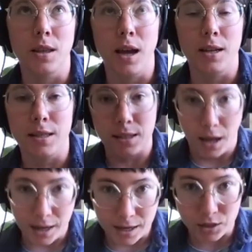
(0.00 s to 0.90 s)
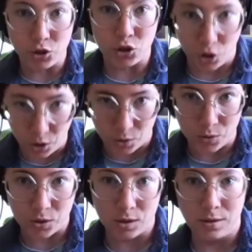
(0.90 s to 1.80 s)
that science
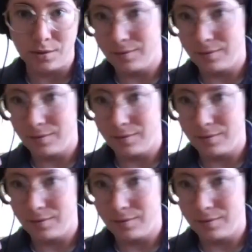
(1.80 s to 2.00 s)
shows